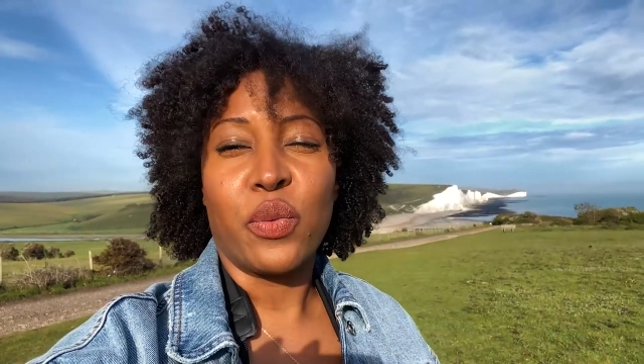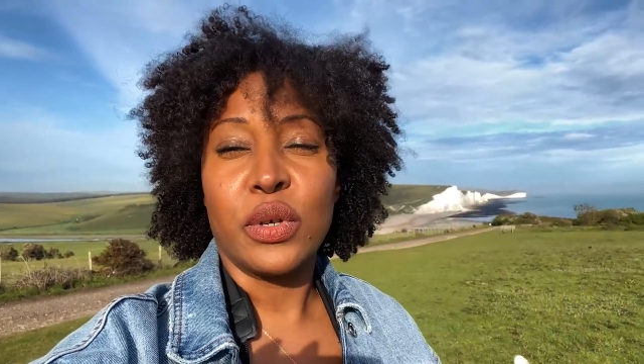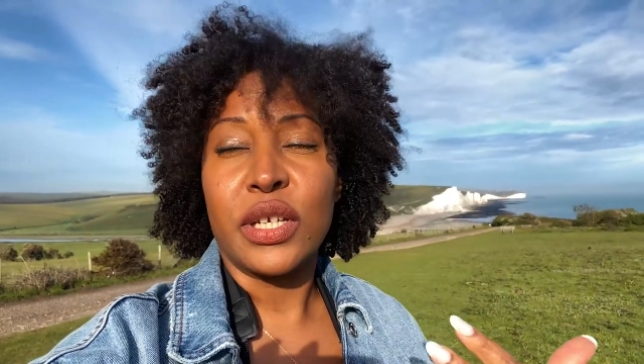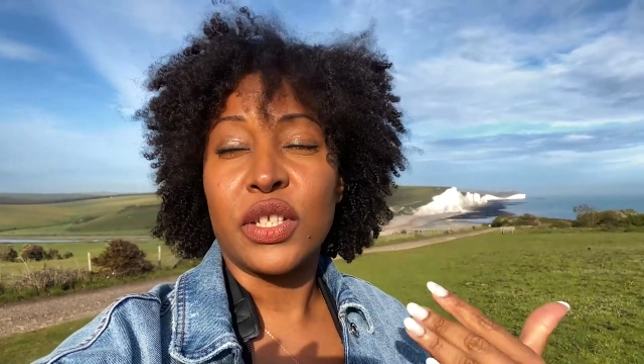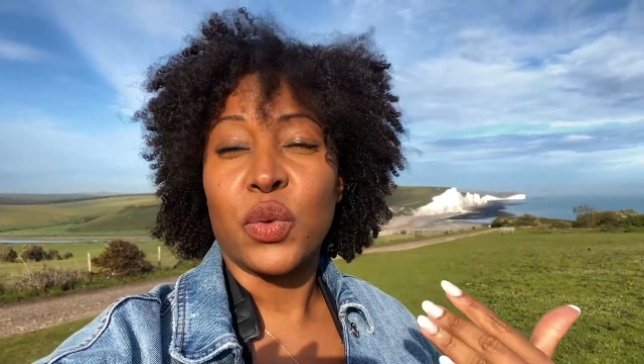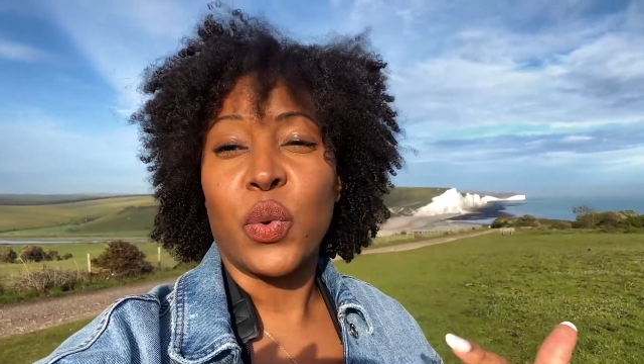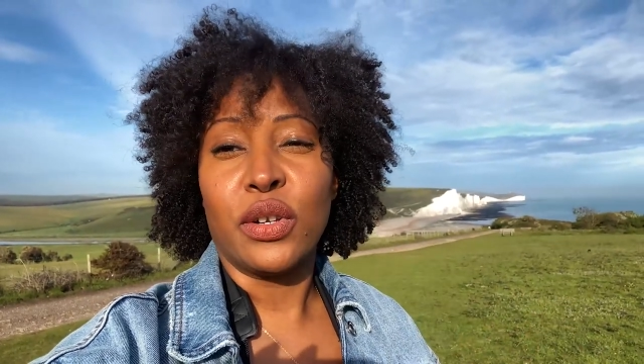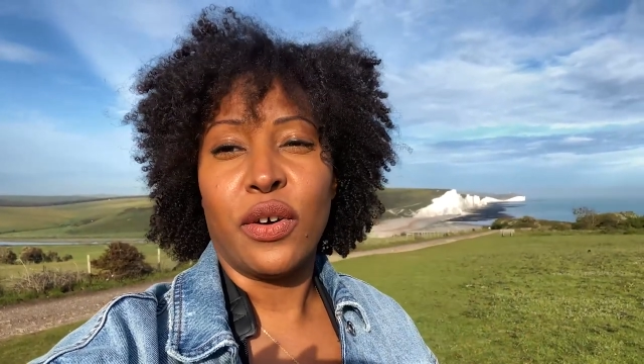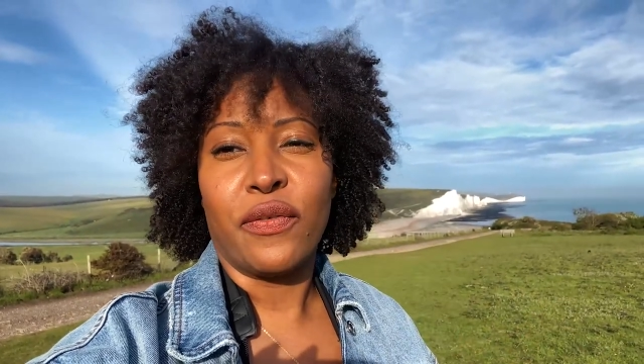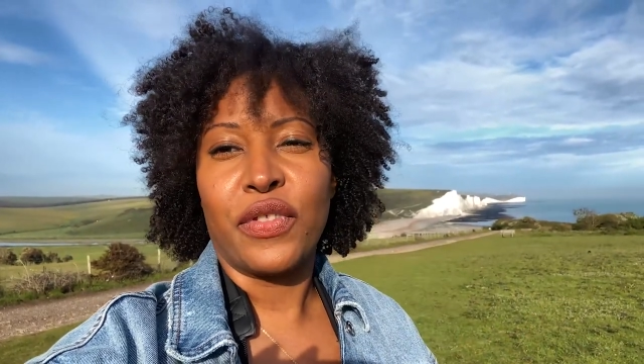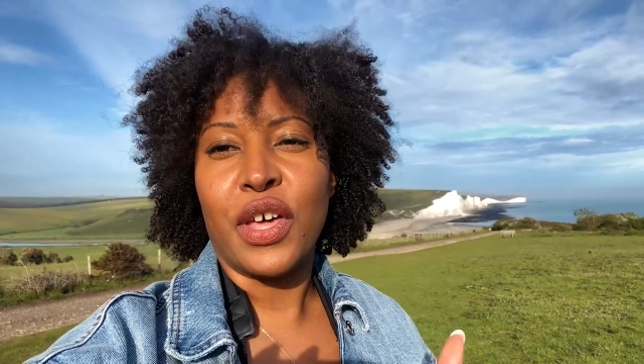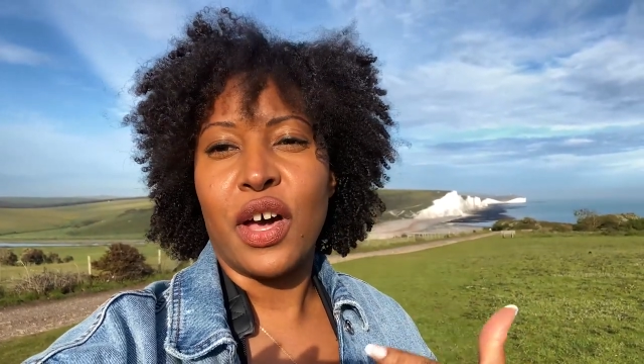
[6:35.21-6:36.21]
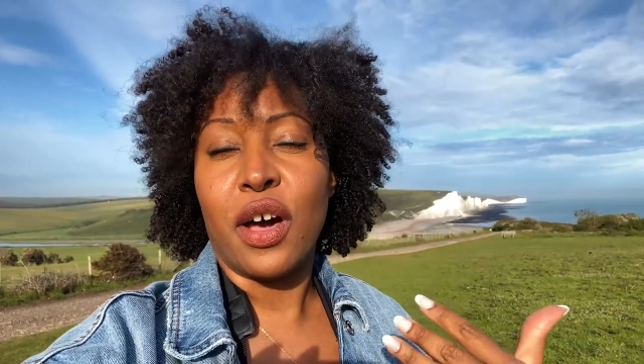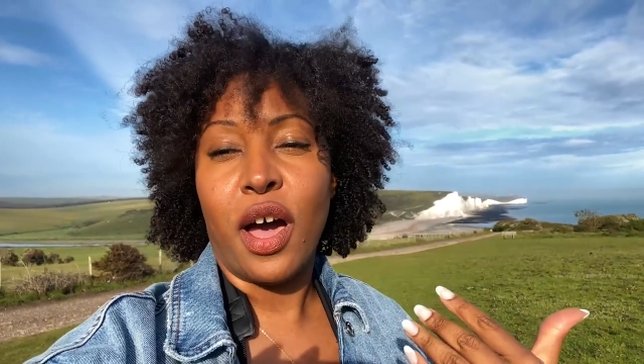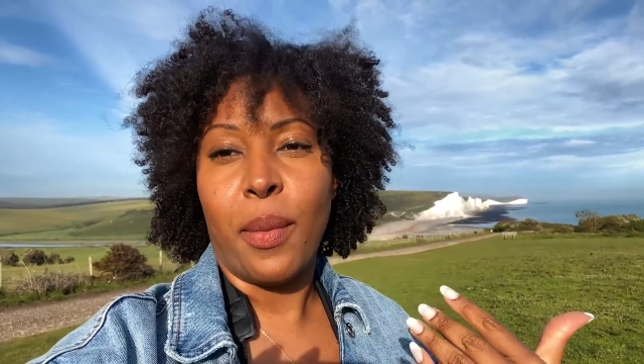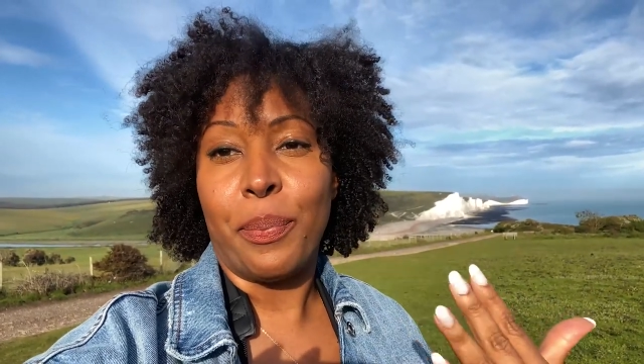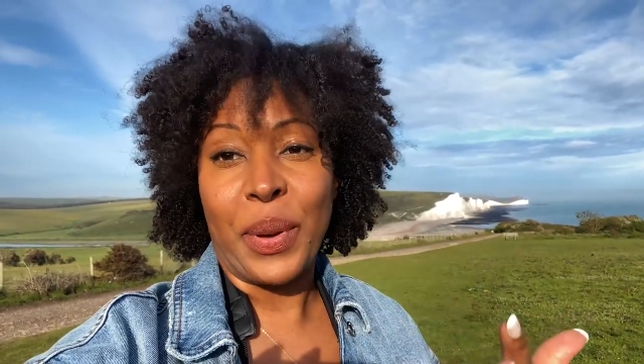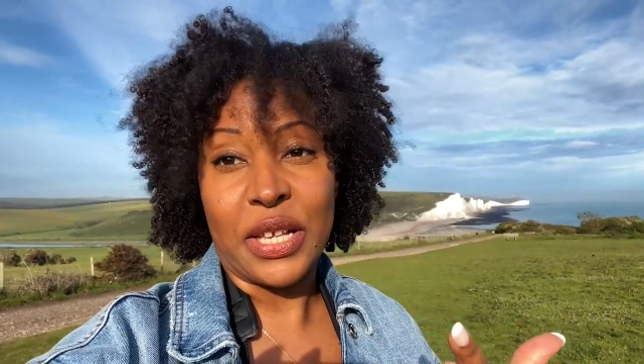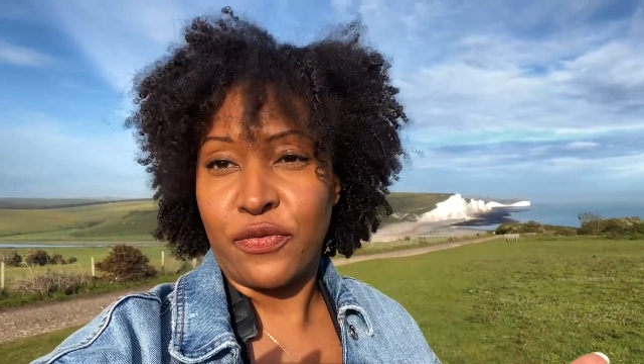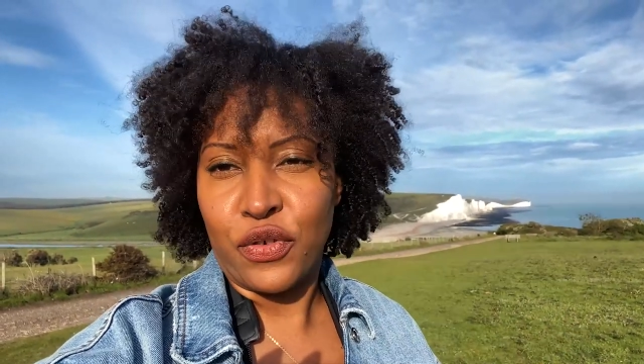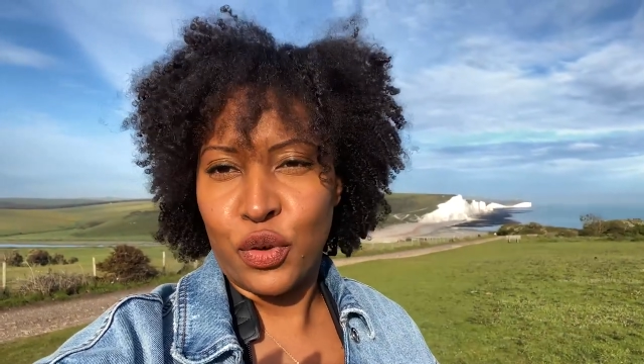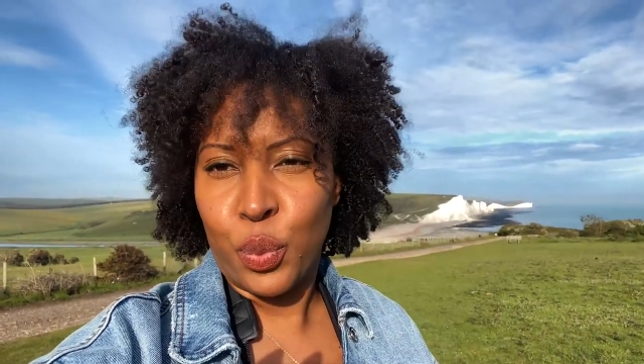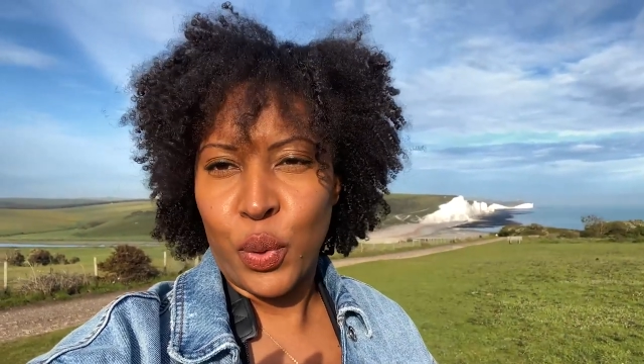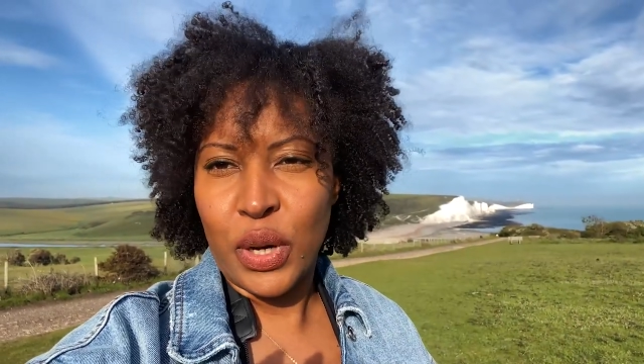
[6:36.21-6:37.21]
it's one of the best
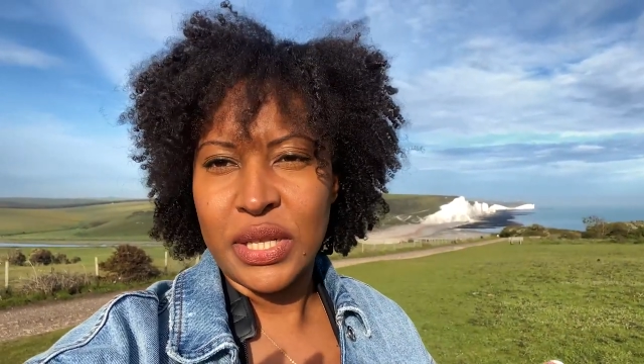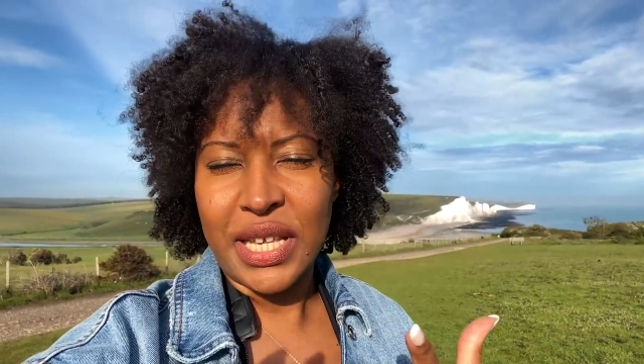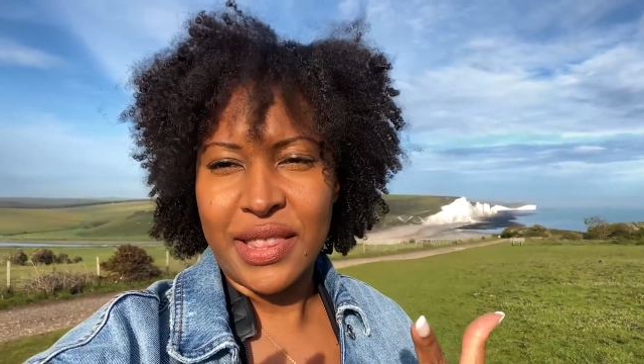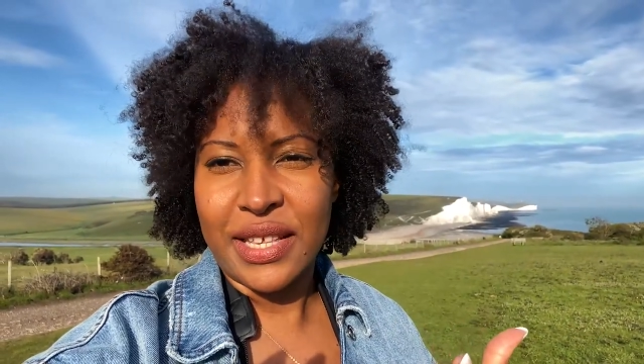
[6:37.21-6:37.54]
viewpoints in